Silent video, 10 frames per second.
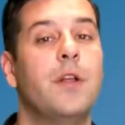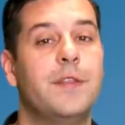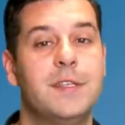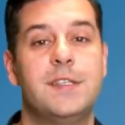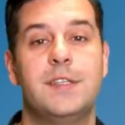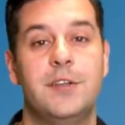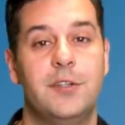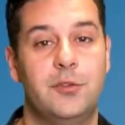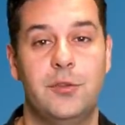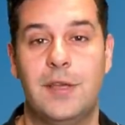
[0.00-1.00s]
well, this year
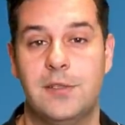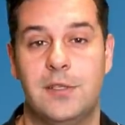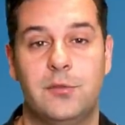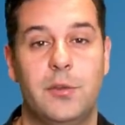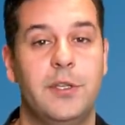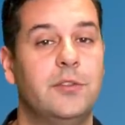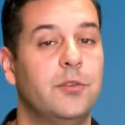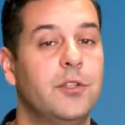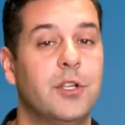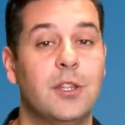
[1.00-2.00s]
in
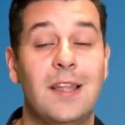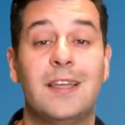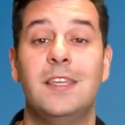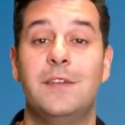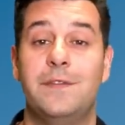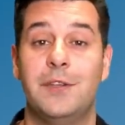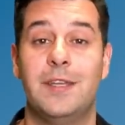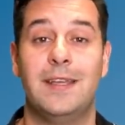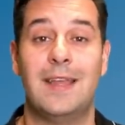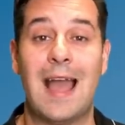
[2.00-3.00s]
2022, you're lucky if you're
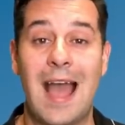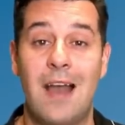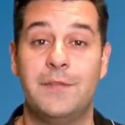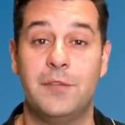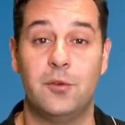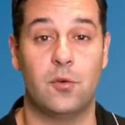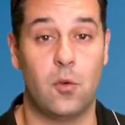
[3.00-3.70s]
getting half your